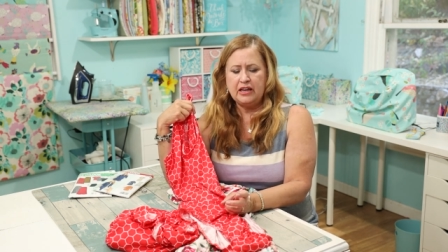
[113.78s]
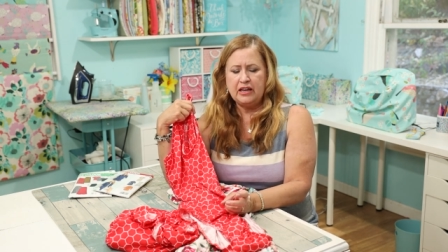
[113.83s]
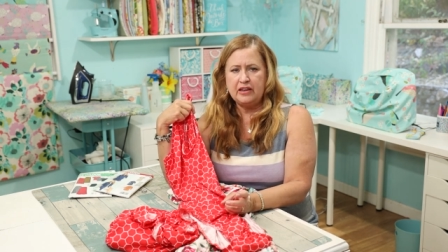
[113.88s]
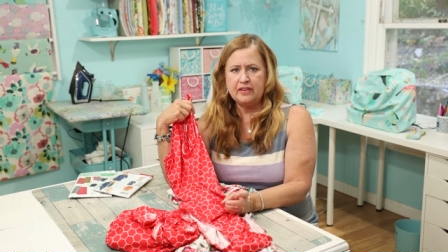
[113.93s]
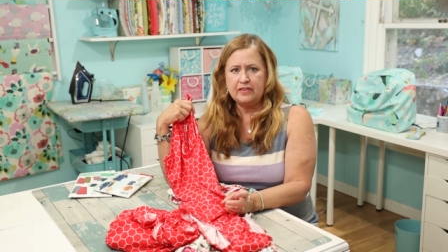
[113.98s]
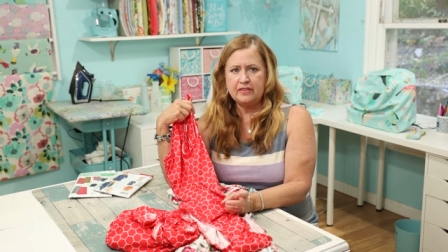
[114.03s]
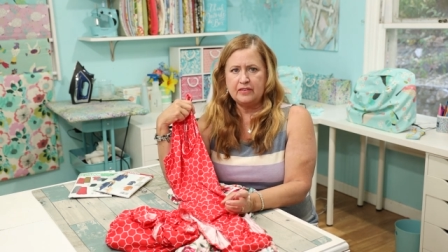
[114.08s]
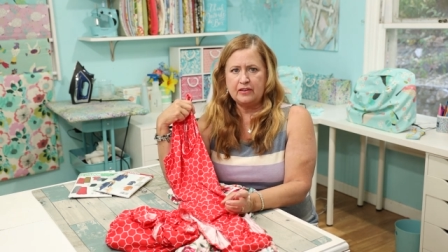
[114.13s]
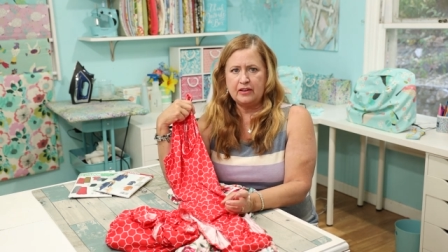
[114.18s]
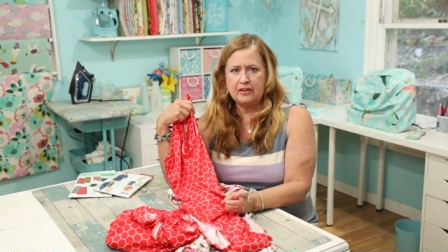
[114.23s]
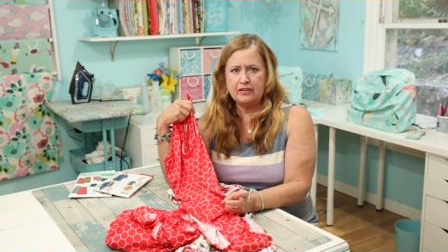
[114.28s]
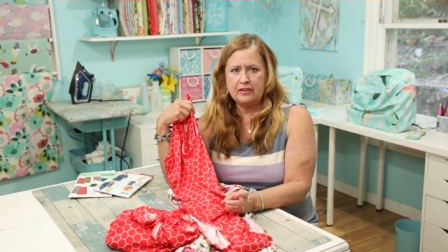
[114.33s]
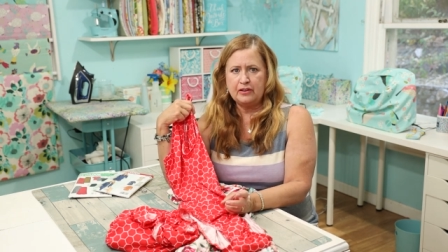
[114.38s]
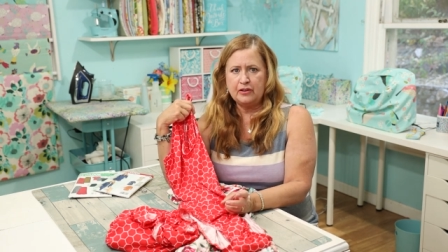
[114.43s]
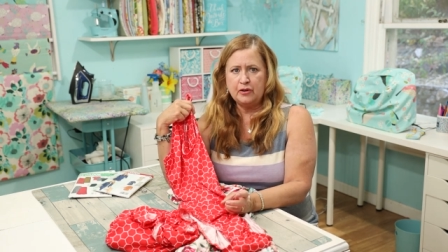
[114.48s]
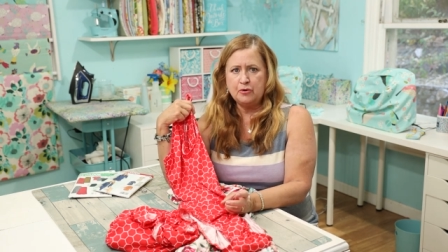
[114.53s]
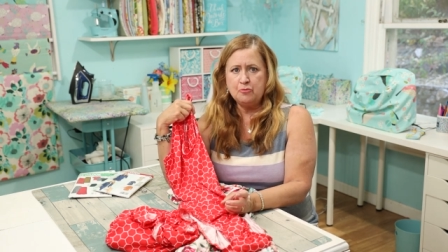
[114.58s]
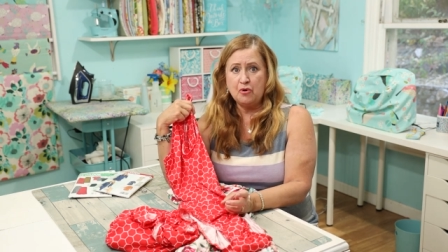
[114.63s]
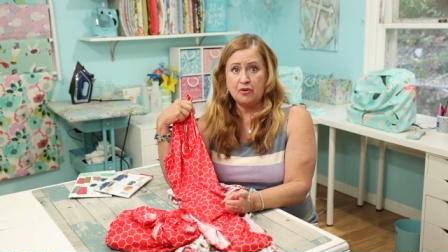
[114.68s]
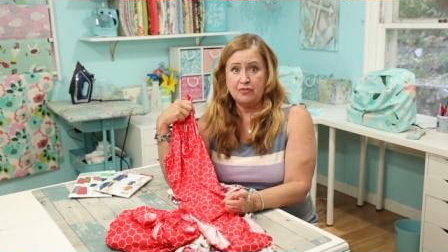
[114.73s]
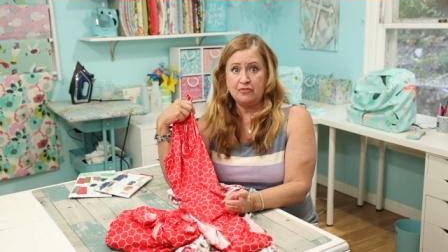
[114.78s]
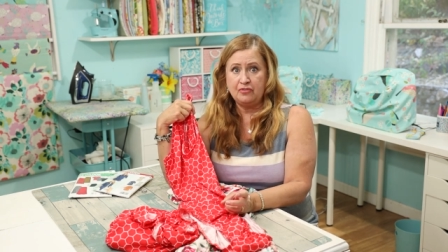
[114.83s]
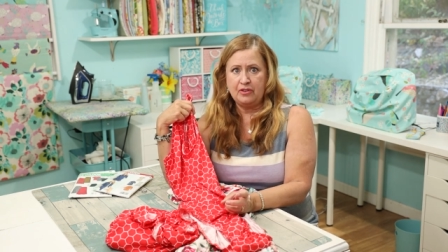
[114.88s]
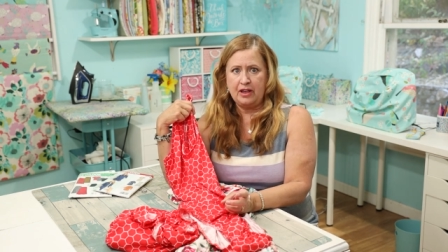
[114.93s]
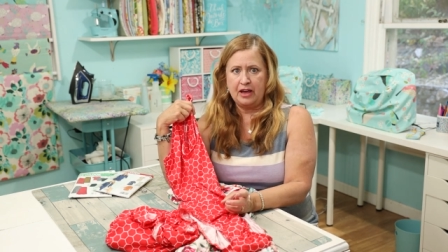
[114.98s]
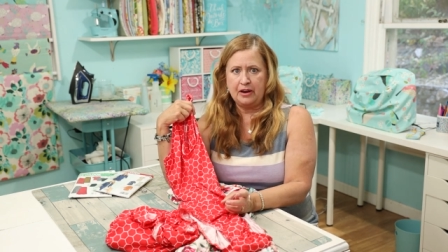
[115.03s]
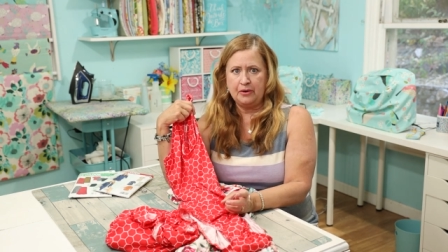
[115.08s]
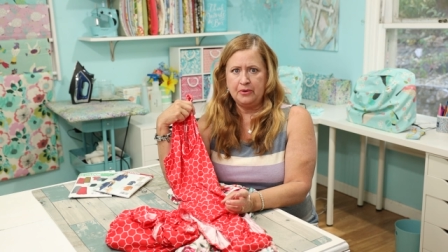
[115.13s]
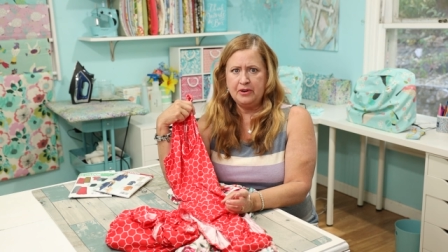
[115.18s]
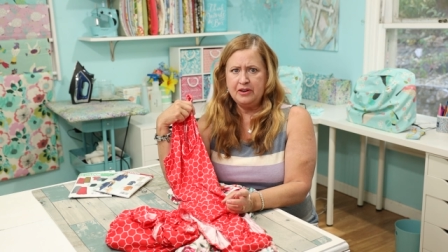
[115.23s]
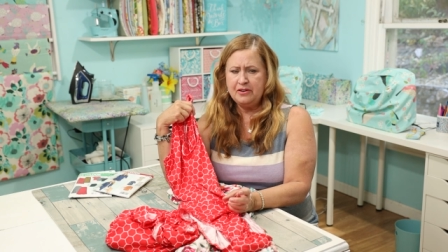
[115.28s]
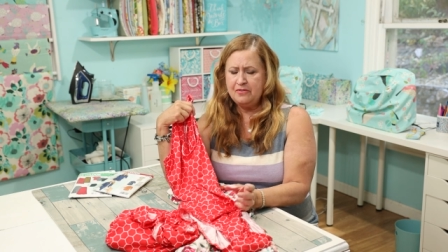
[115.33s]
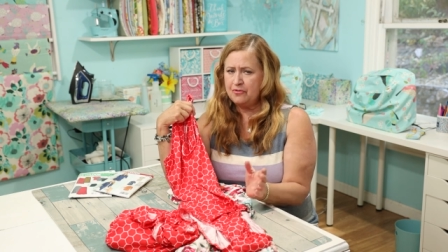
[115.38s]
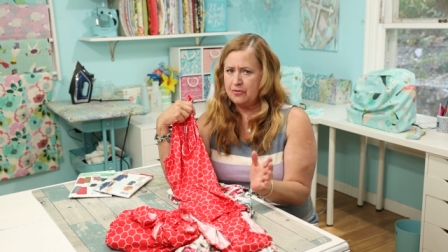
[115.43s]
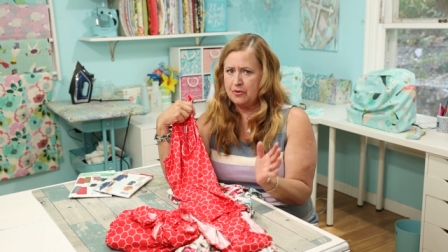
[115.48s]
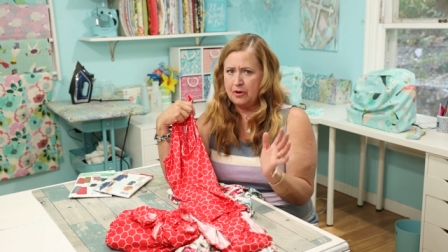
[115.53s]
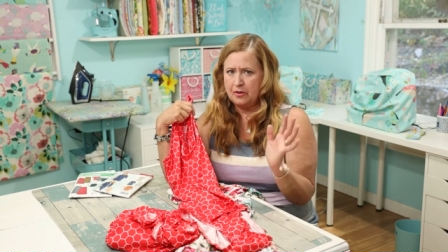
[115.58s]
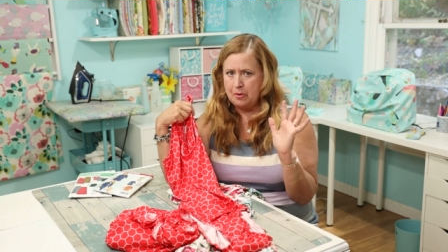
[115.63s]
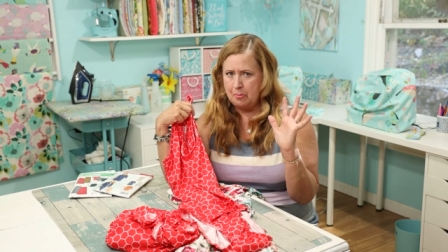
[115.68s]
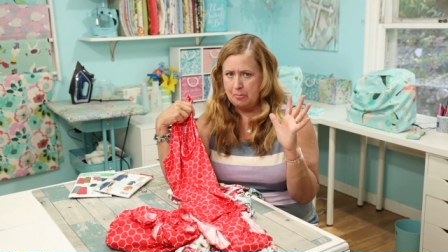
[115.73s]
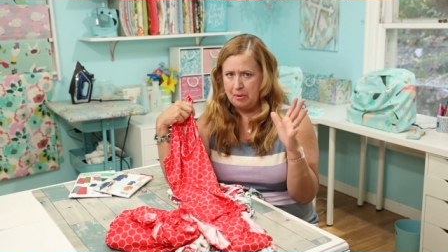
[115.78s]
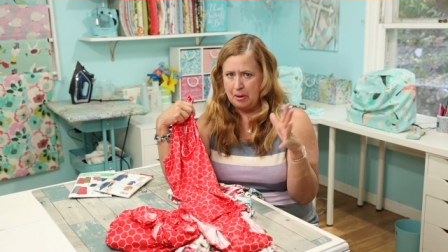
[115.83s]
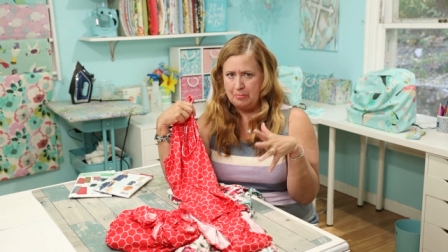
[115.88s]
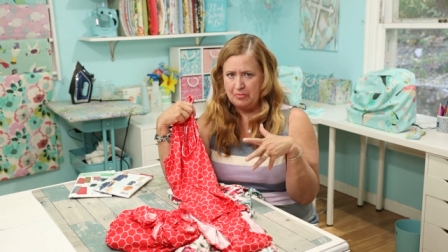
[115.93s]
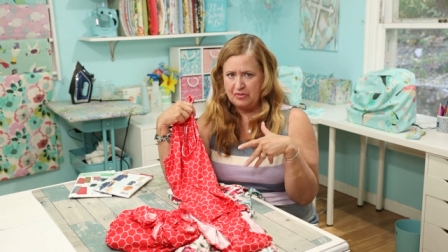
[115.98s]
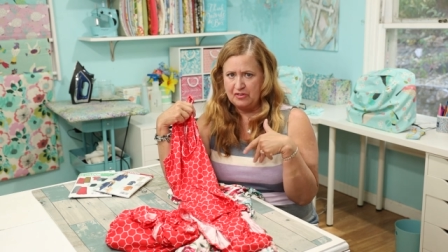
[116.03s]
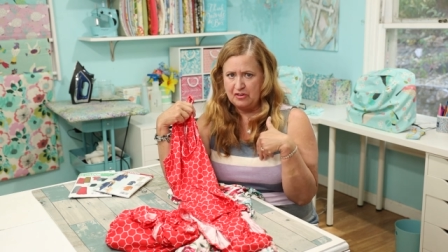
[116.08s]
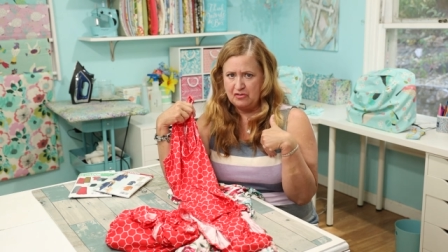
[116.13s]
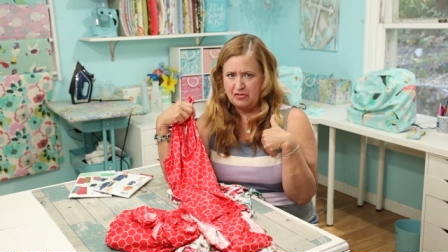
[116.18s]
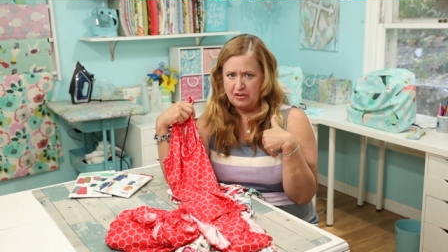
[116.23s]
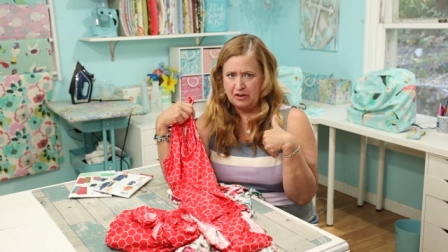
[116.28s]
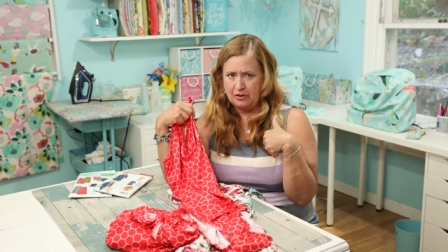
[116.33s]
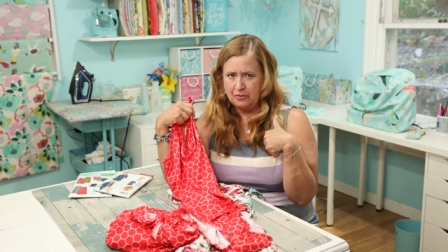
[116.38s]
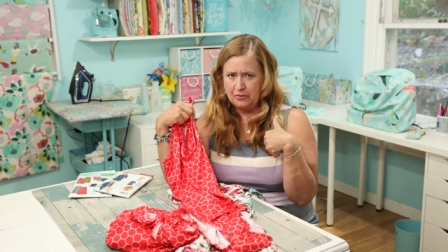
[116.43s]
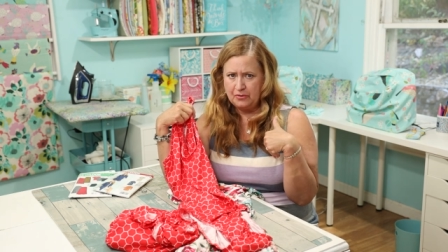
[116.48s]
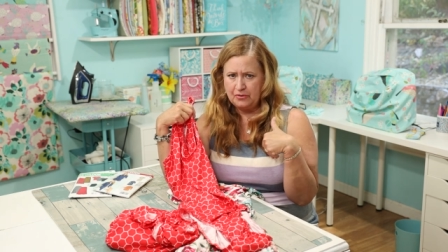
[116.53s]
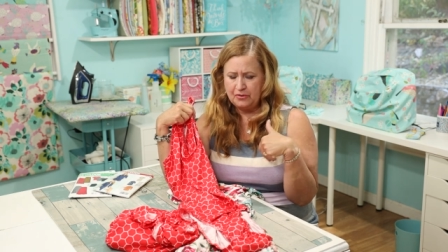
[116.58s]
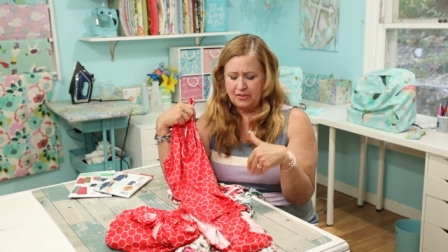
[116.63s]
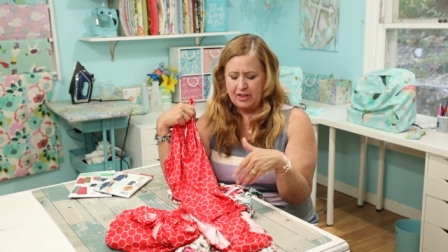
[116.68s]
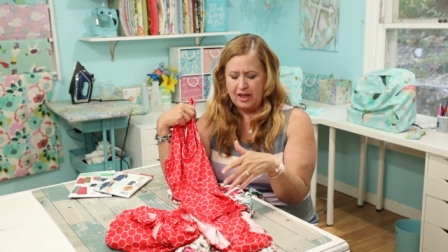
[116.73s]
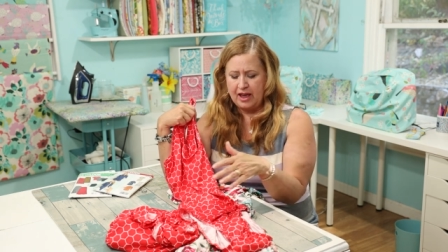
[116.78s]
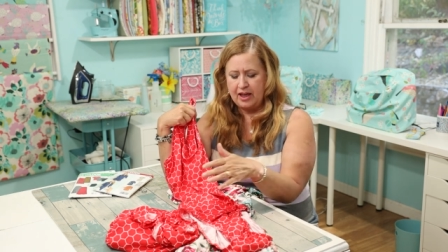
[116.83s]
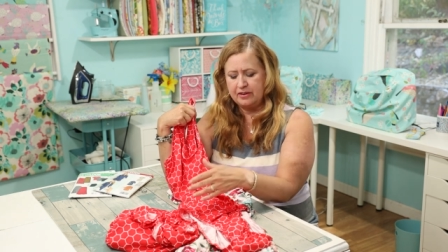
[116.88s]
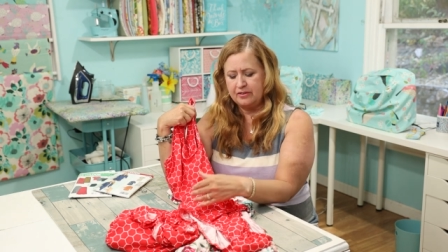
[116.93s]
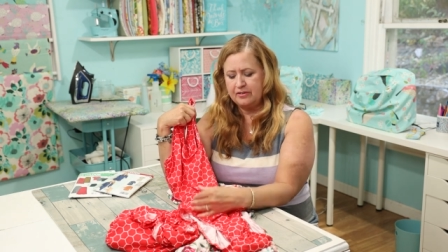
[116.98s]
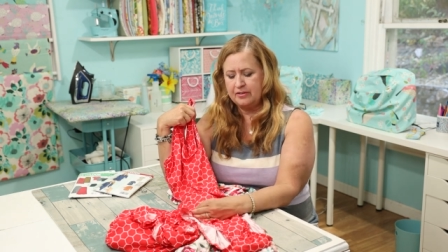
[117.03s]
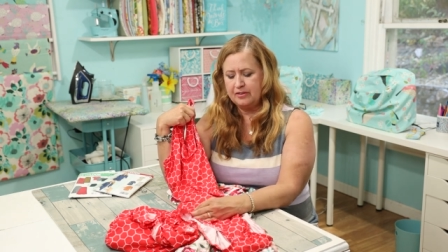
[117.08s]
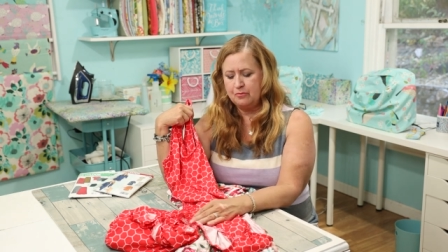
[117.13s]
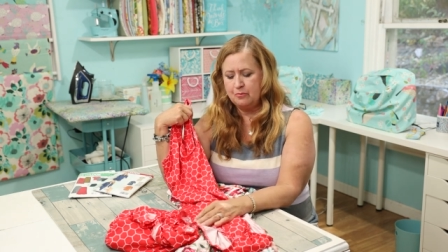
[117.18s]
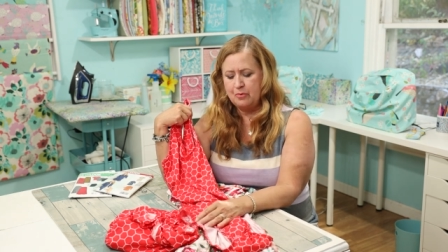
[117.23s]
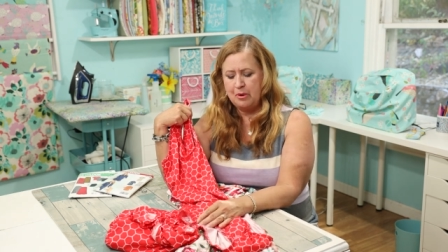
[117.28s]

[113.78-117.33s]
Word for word: Is, is a little more flattering for all the bumps and jiggles that